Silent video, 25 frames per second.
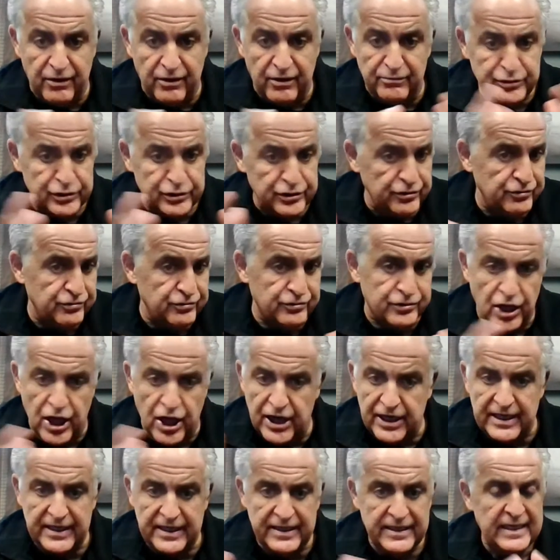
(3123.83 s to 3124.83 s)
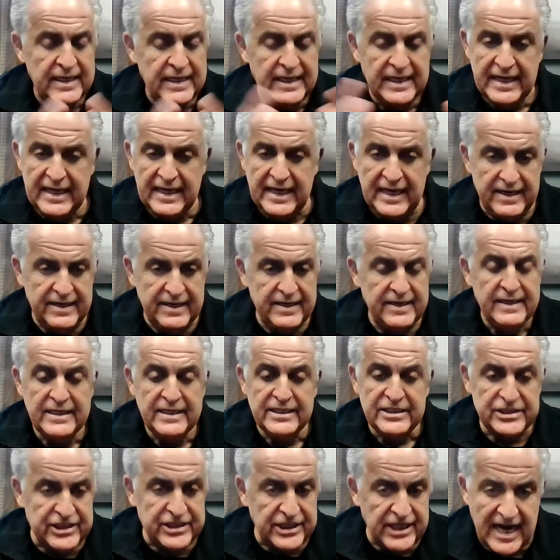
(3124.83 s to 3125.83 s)
I'm sure they're talking. And
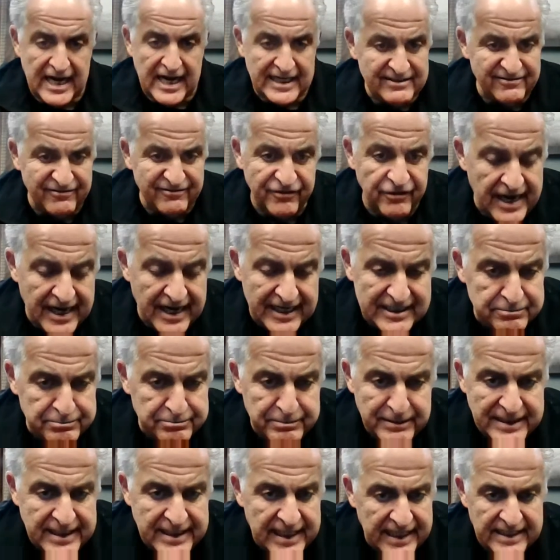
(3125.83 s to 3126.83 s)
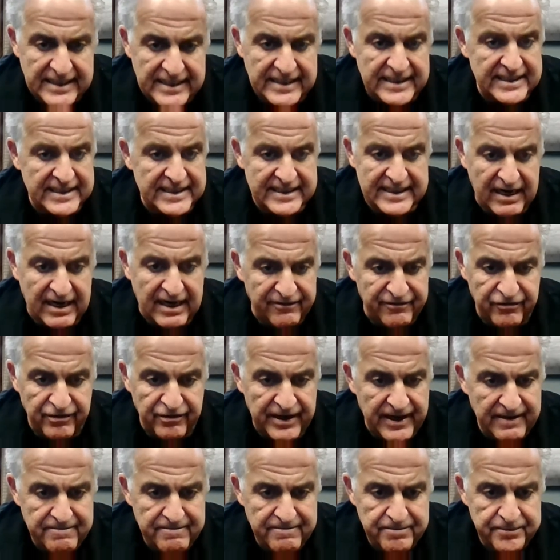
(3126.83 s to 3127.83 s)
she asked for expedited
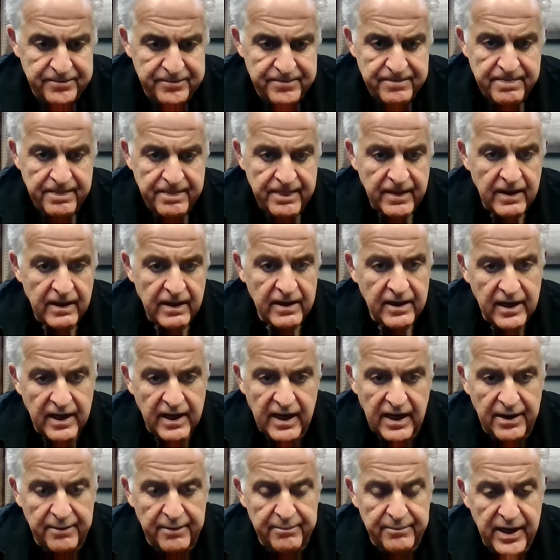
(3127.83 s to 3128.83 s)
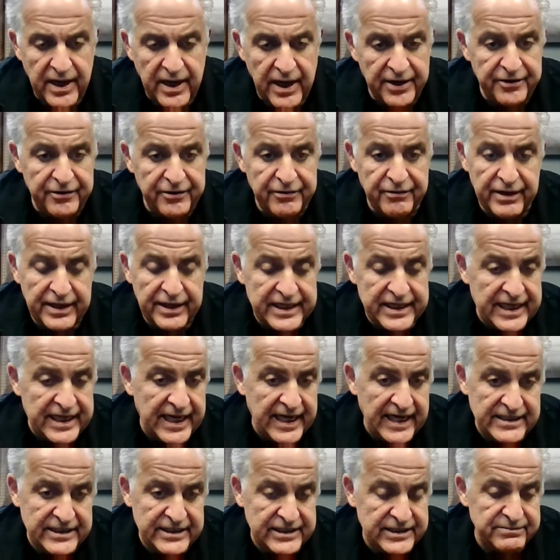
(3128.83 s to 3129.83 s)
discovery under a
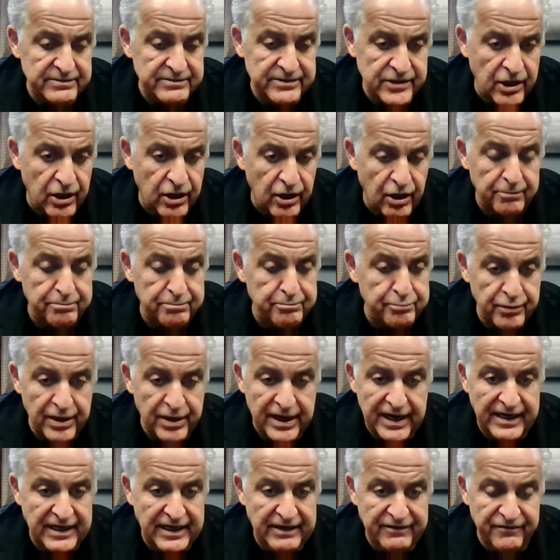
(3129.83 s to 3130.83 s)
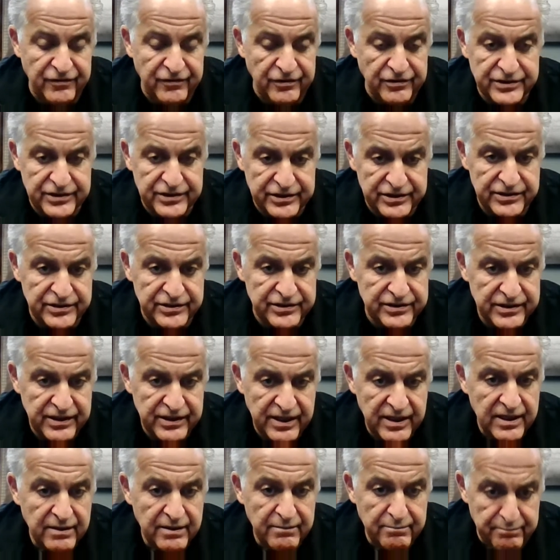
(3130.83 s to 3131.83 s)
case called Brady versus
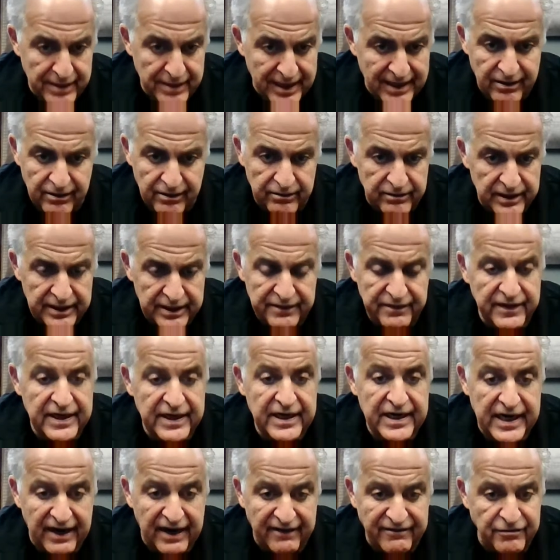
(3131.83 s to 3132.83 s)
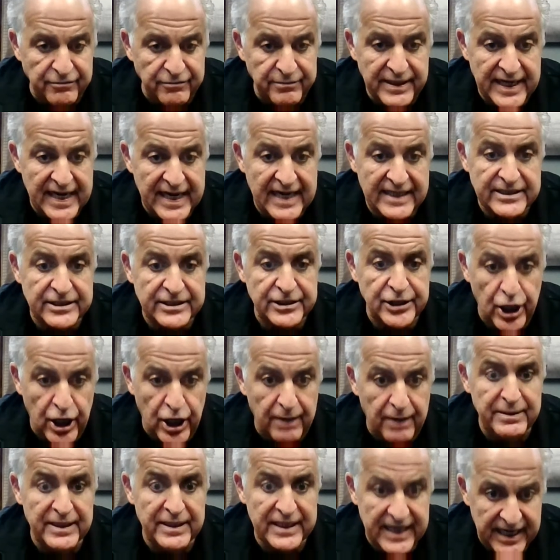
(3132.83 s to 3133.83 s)
Maryland. The government has an
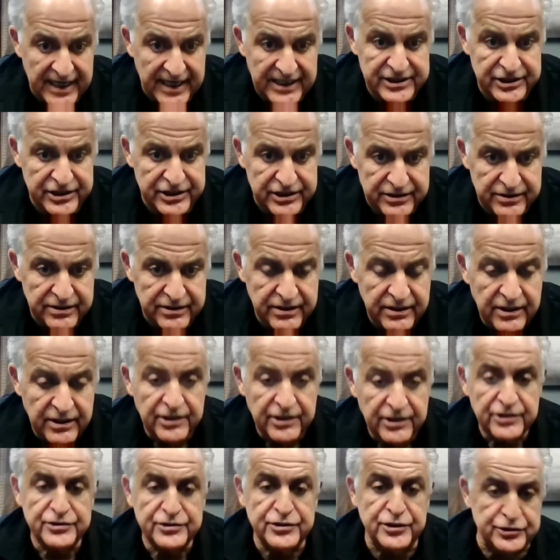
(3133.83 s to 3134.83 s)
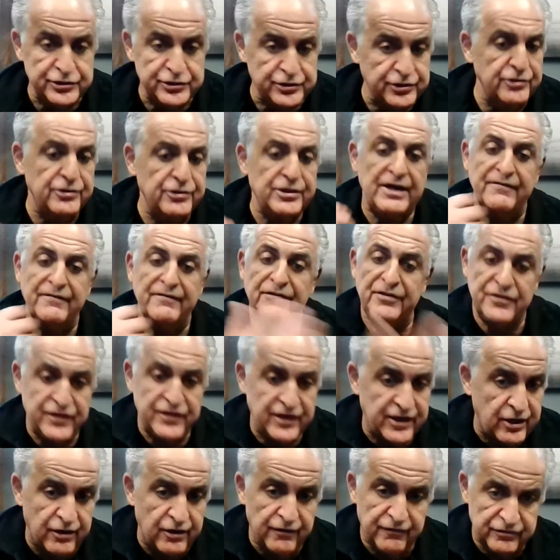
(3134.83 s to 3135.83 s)
obligation to turn
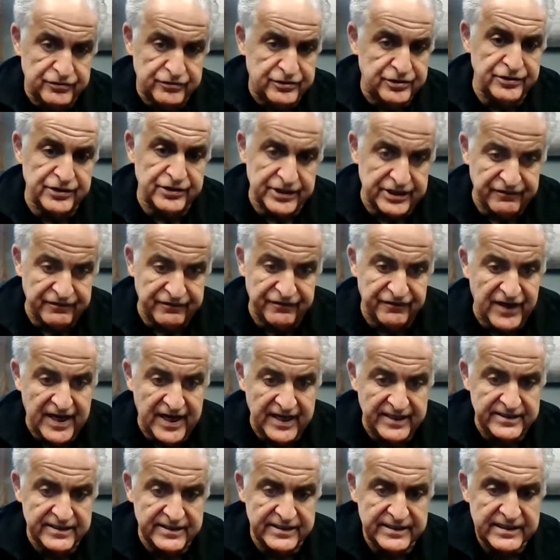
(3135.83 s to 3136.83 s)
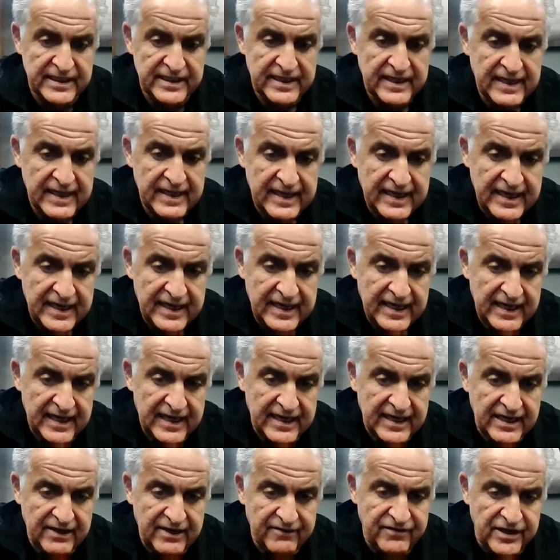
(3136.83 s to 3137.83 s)
everything over to the defense and
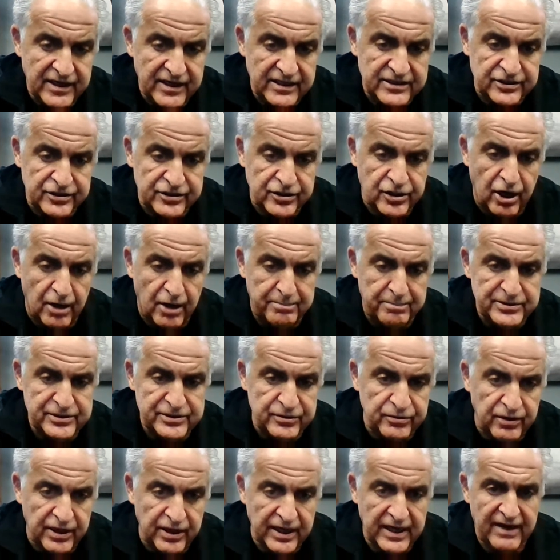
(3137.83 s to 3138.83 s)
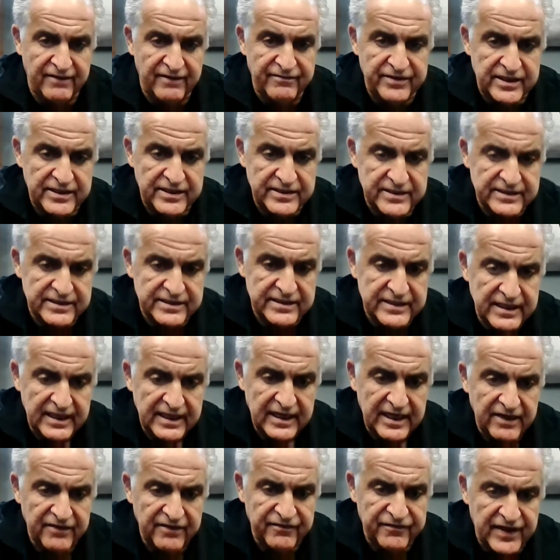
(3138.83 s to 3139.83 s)
even exculpatory evidence
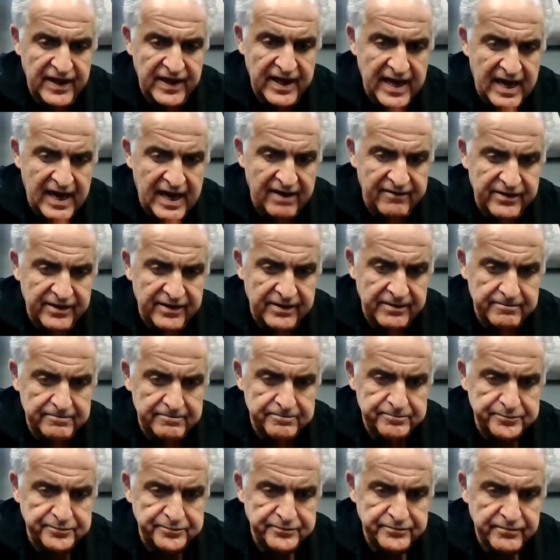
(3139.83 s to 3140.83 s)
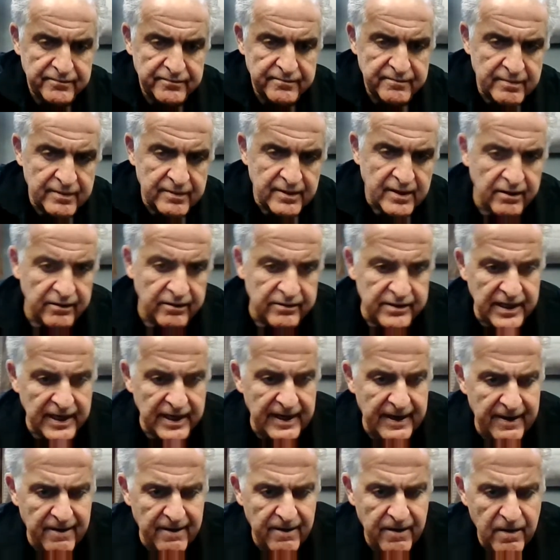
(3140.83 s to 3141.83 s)
if they have it.
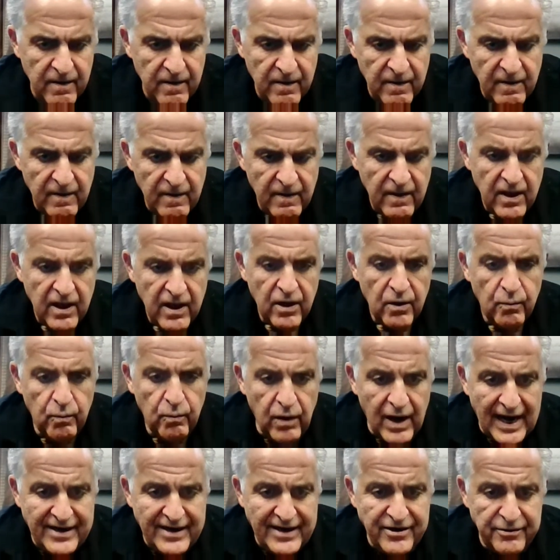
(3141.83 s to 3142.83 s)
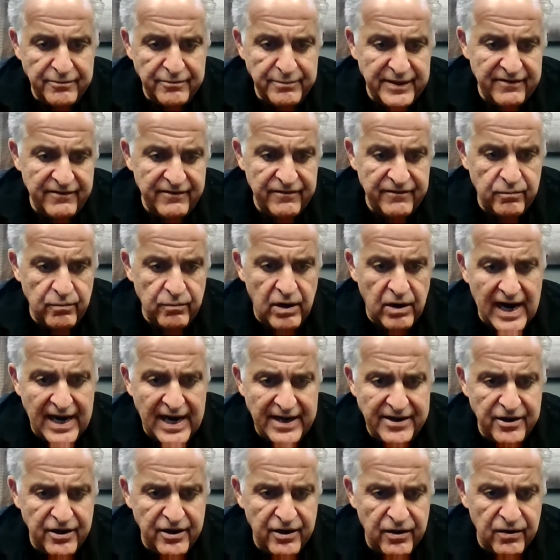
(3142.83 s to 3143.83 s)
Okay? Why
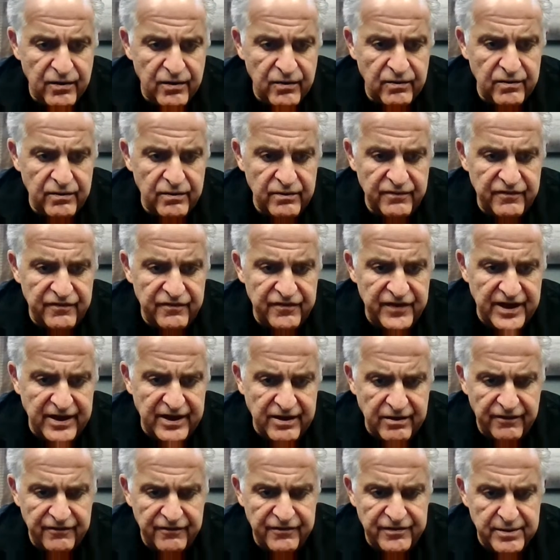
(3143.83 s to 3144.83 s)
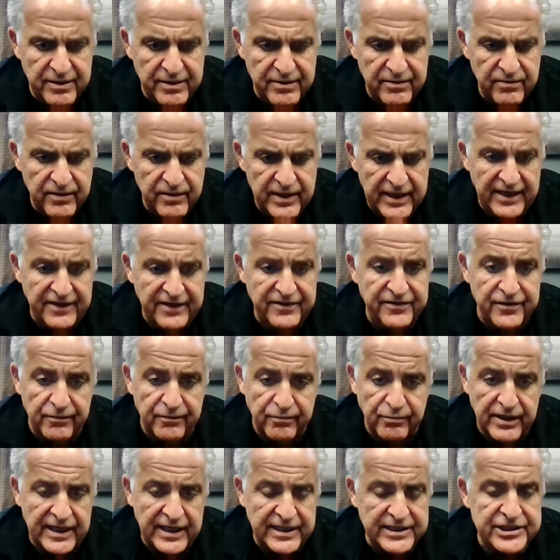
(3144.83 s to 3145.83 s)
no video of eat the
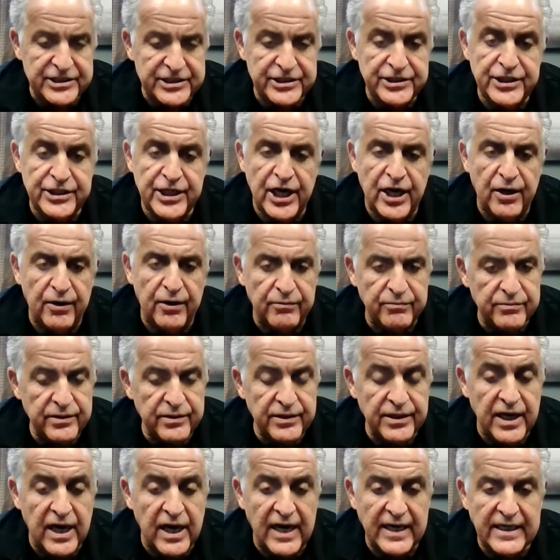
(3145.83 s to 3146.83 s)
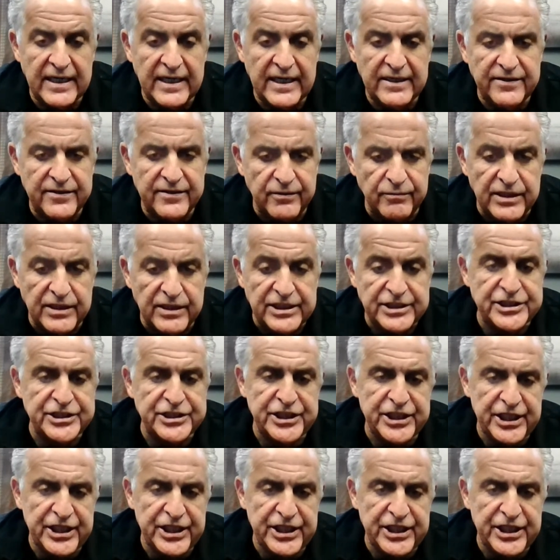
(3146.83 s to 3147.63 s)
rich? No, not eat the rich.